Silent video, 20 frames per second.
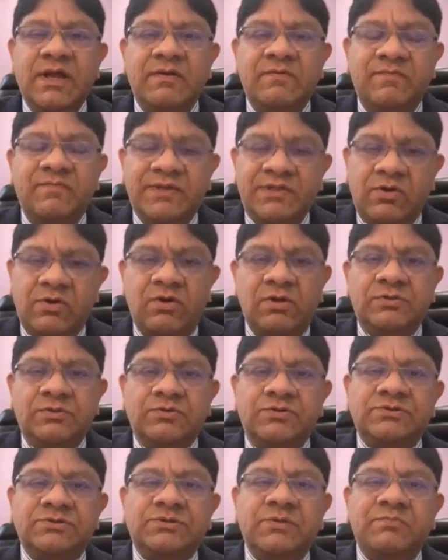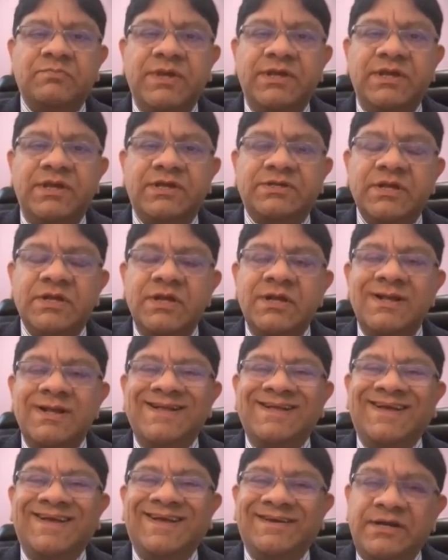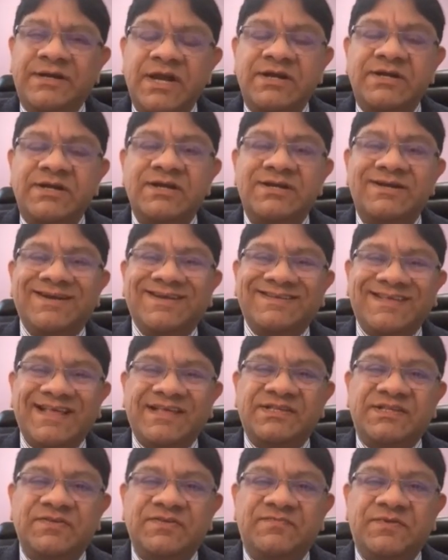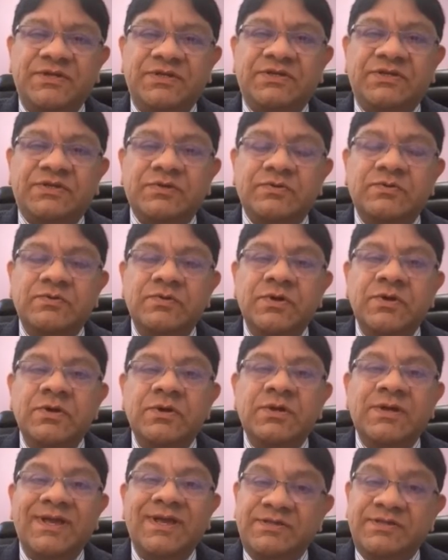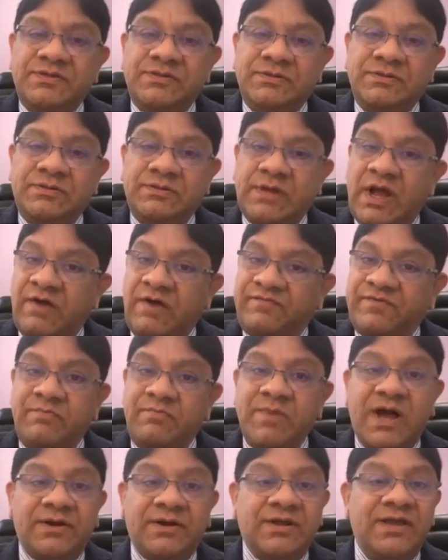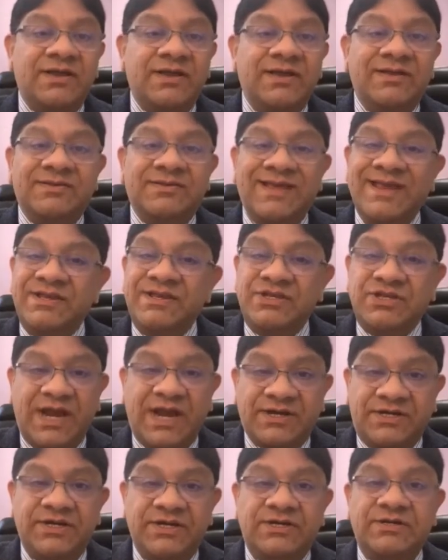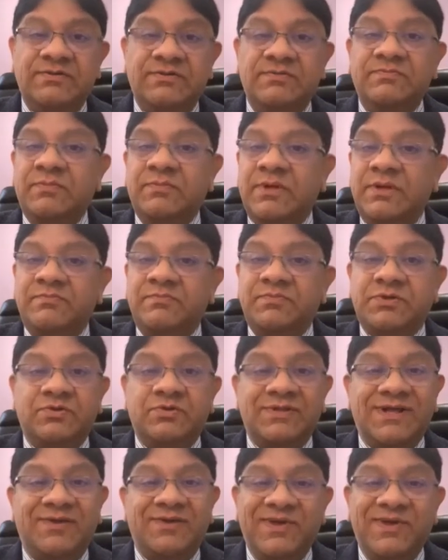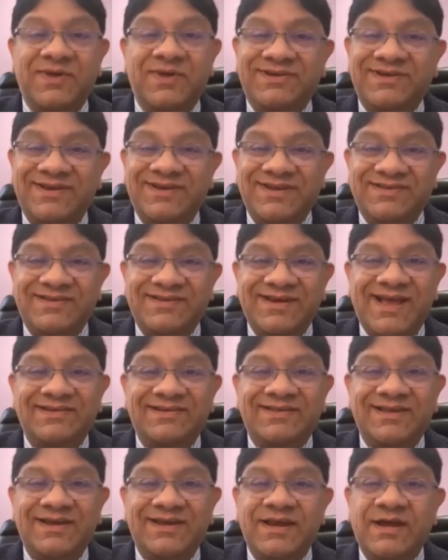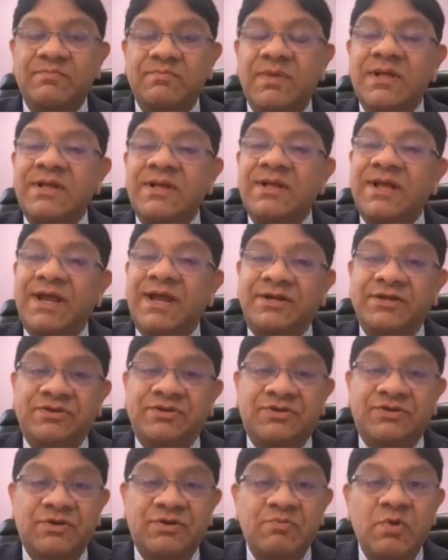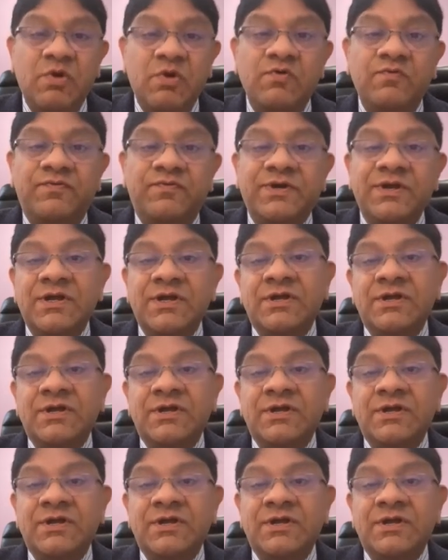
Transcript: with all those measures. Redundant excessive tissue is, after marking, is injected, so that patient is nice and numb. It is removed.